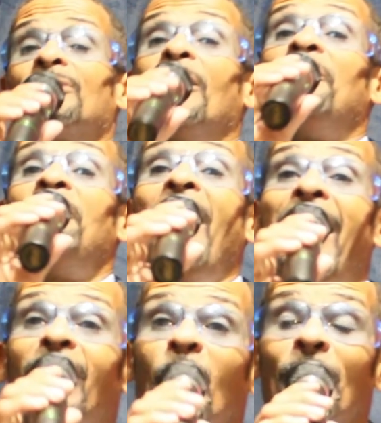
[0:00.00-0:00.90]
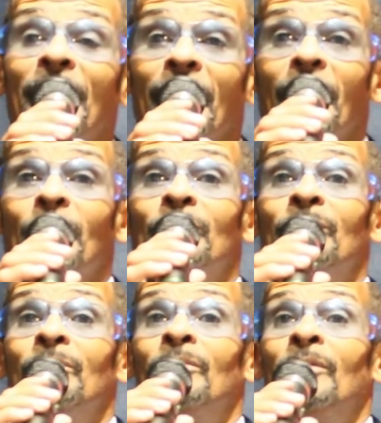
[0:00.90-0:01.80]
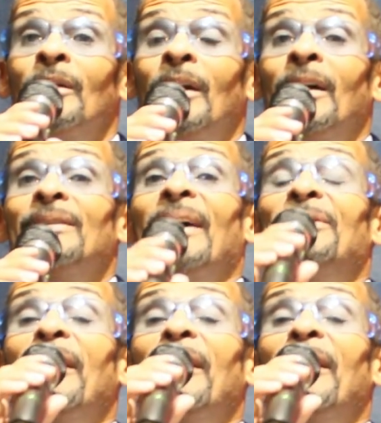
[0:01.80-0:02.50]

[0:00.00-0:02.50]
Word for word: to follow him that